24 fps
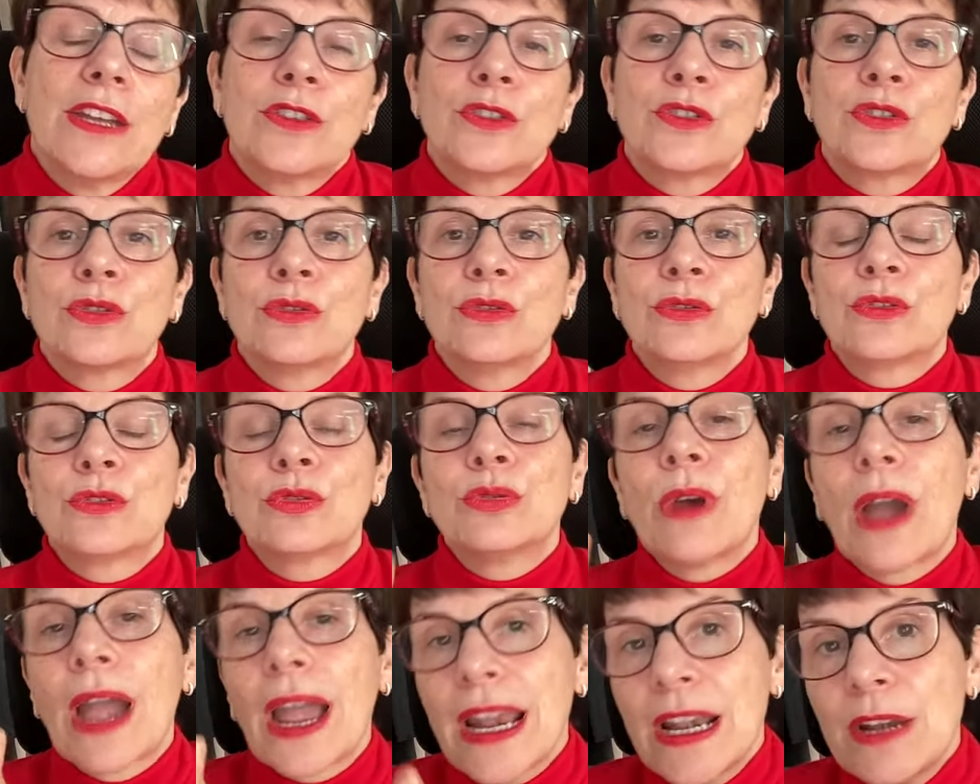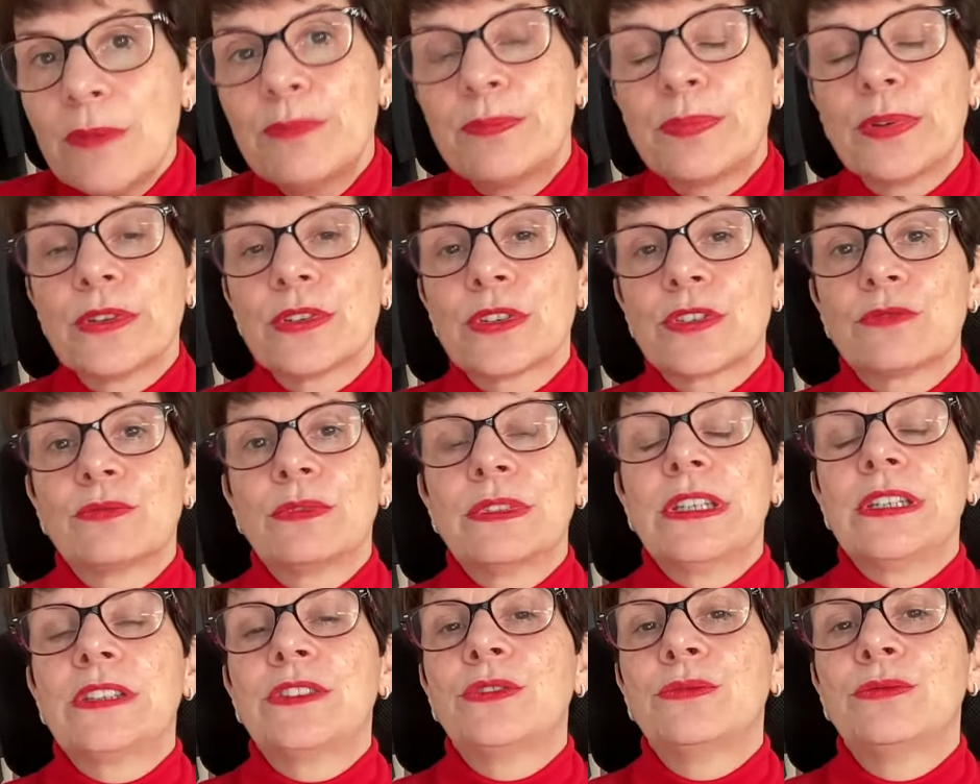to, to help us, we
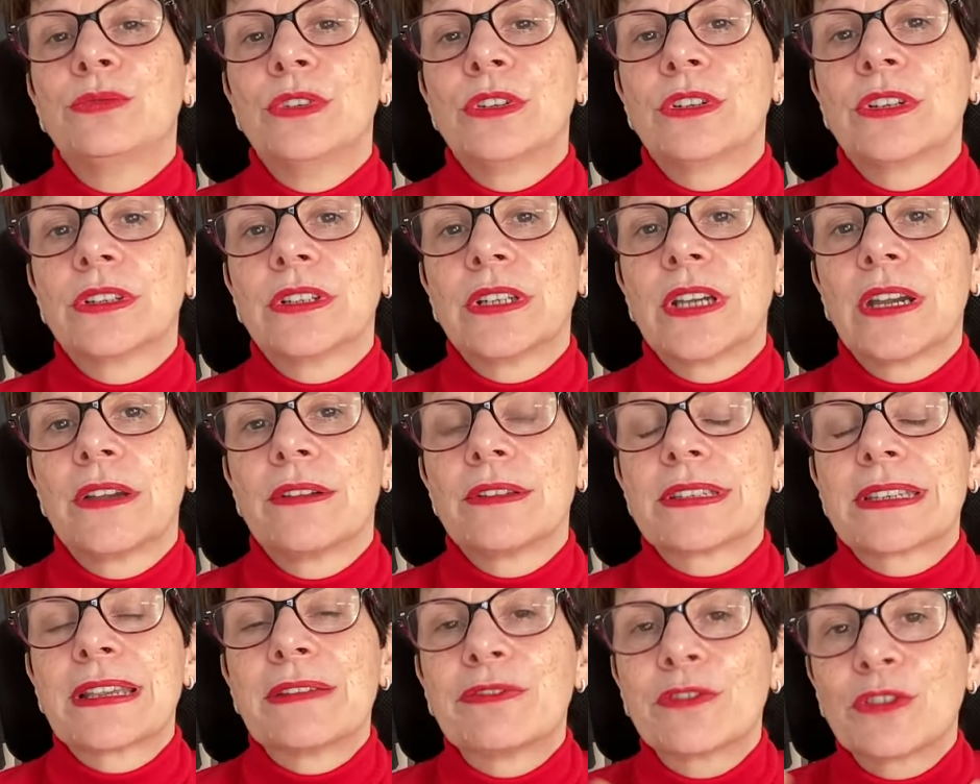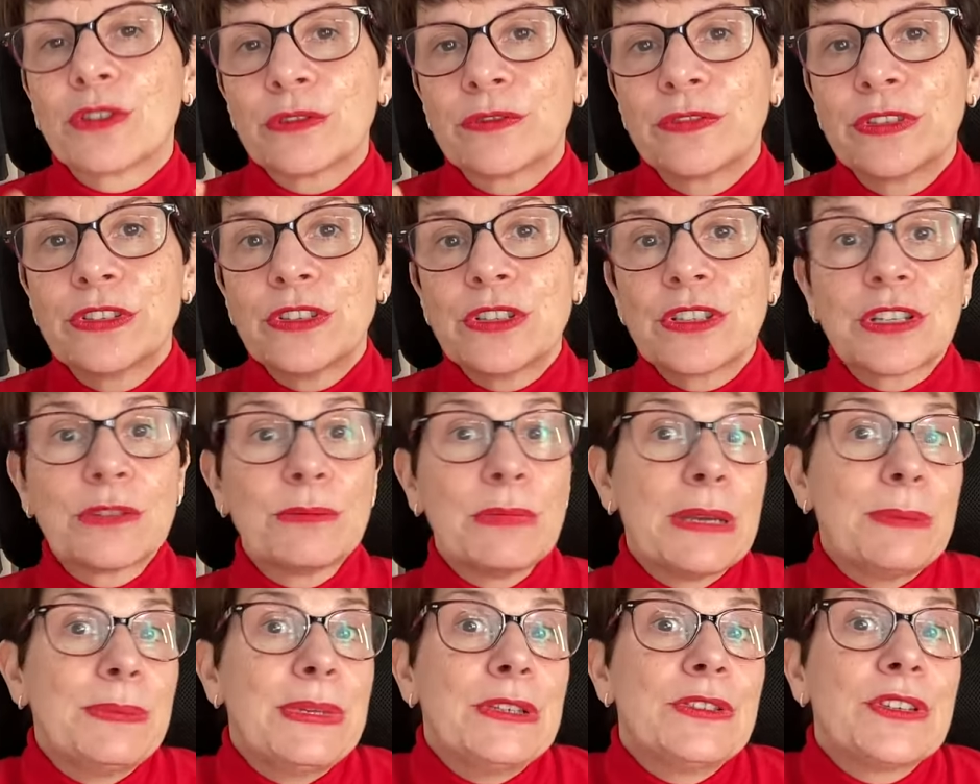need to work on our self-confidence. And
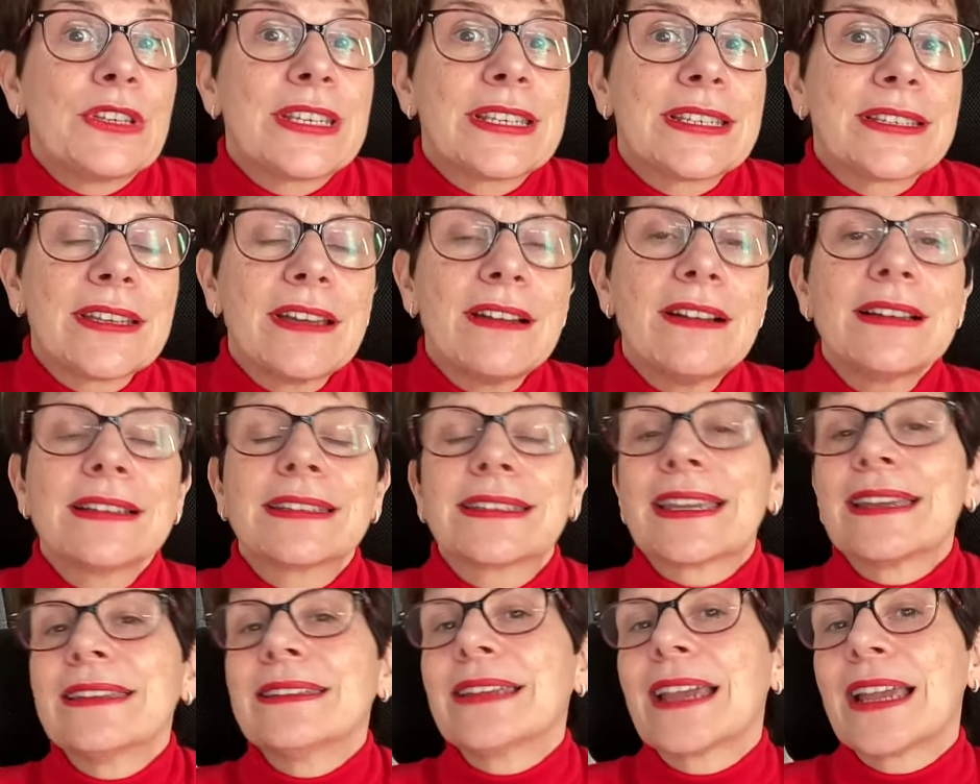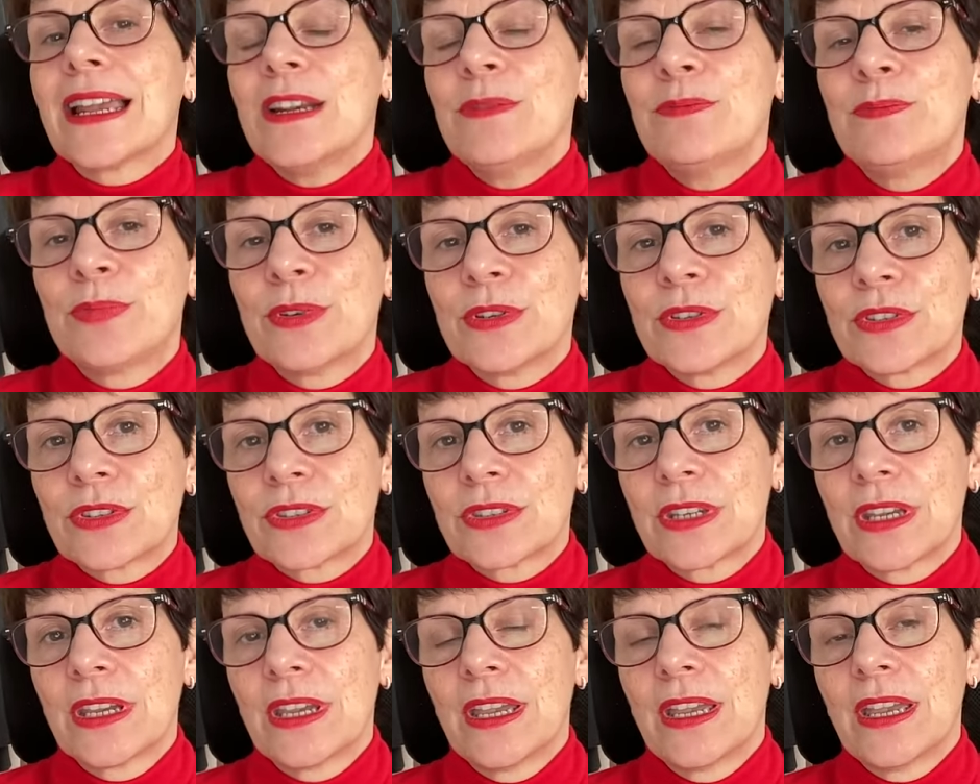maybe the style can help us
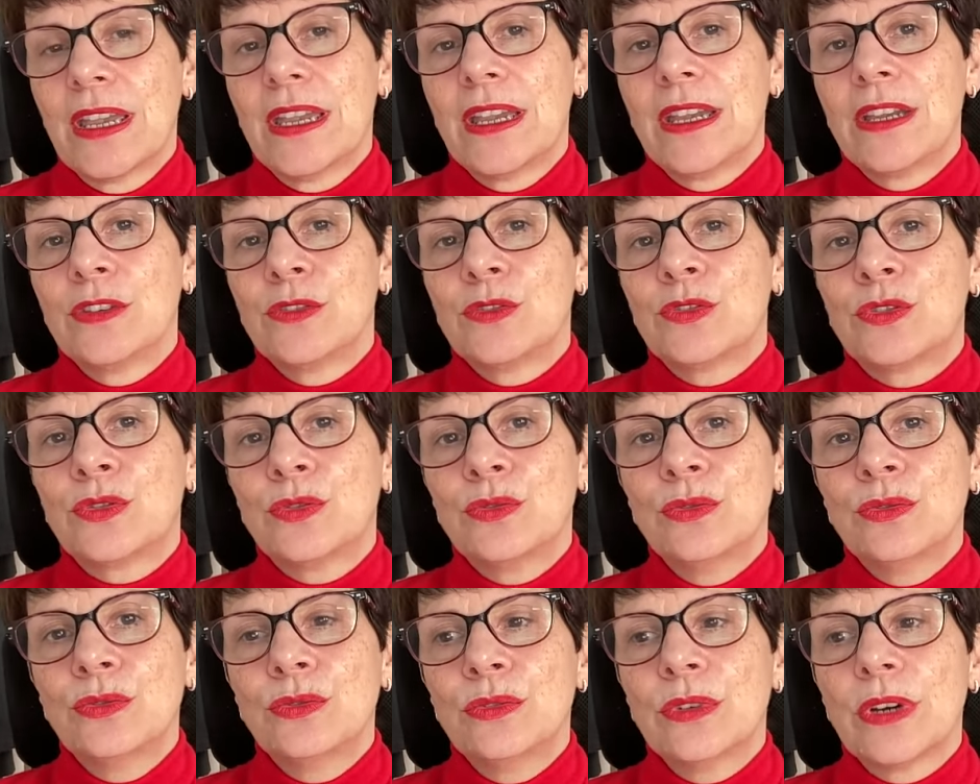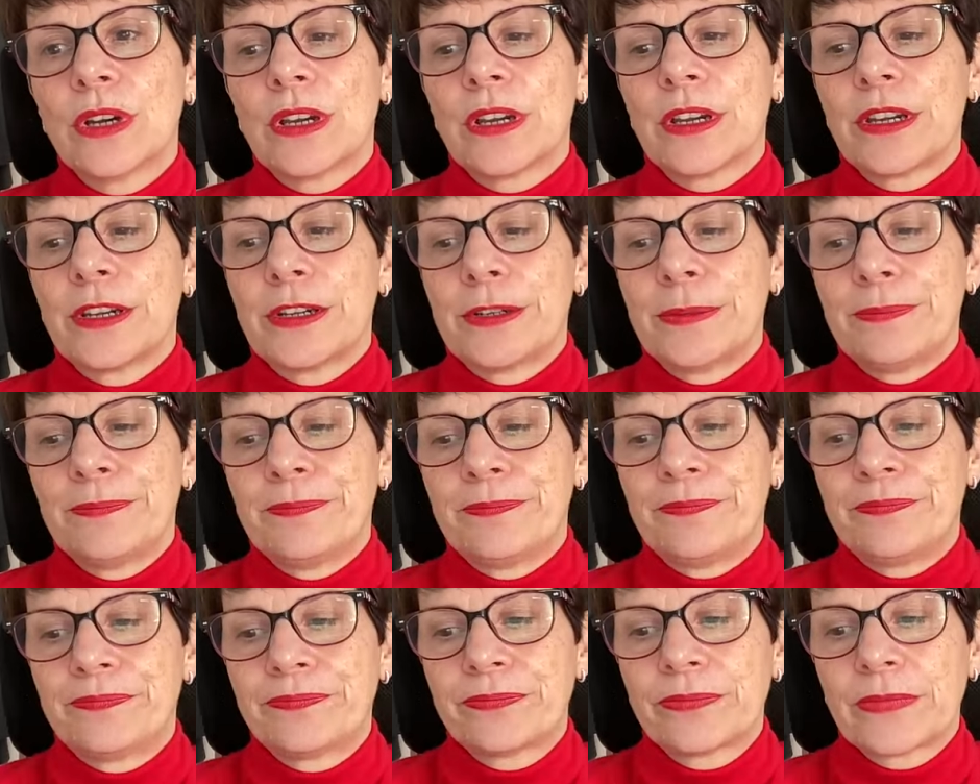to
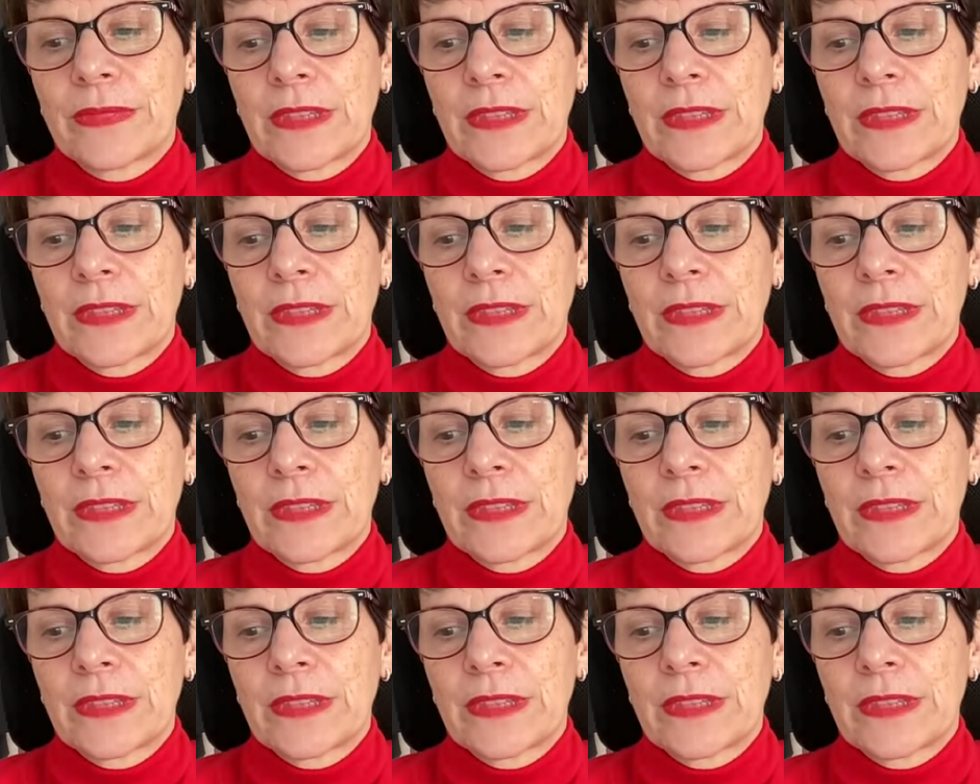um,